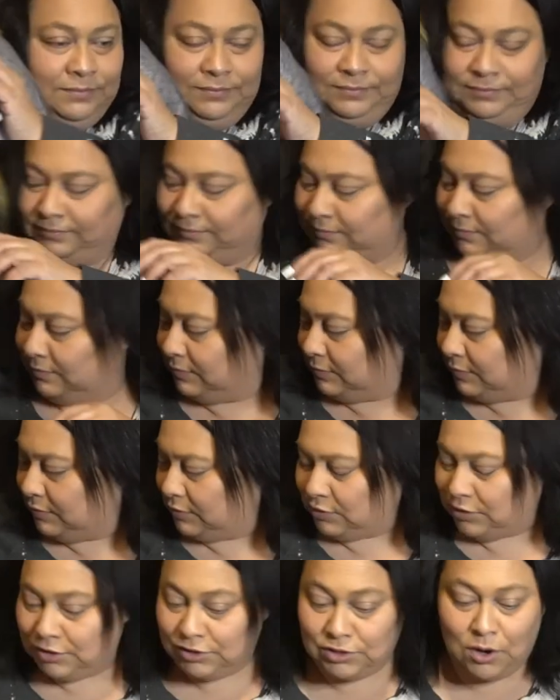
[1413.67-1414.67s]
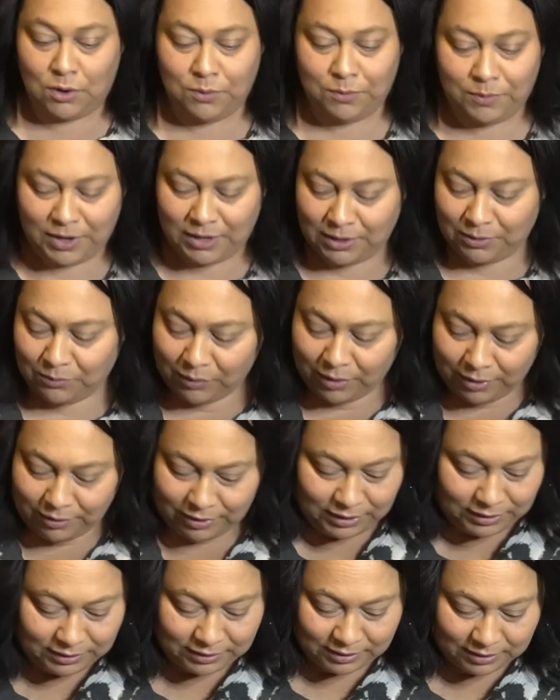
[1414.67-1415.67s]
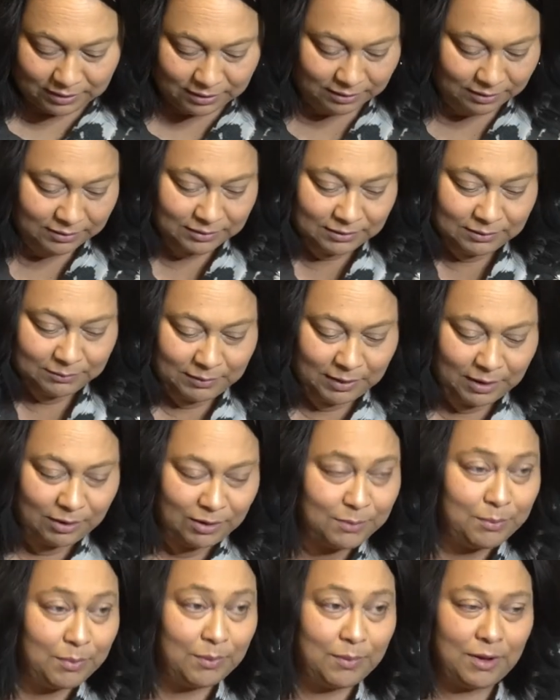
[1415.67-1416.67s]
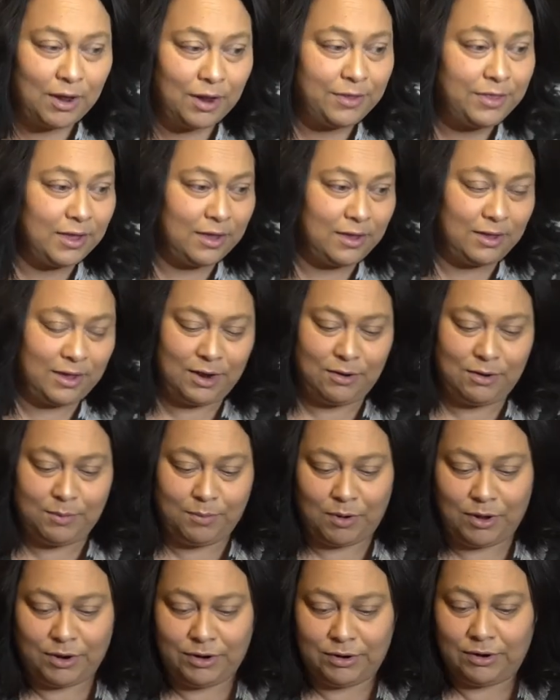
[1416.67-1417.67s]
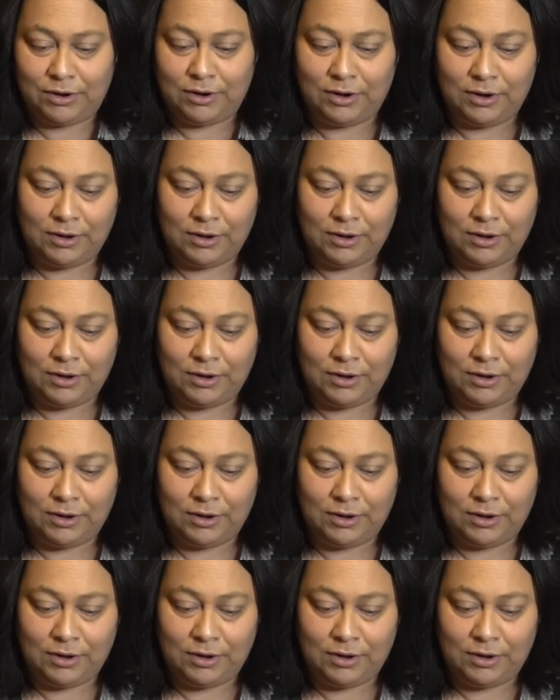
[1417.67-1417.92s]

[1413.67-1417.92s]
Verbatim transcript: Yeah. She's already wearing the Harry uh, the Harry Potter.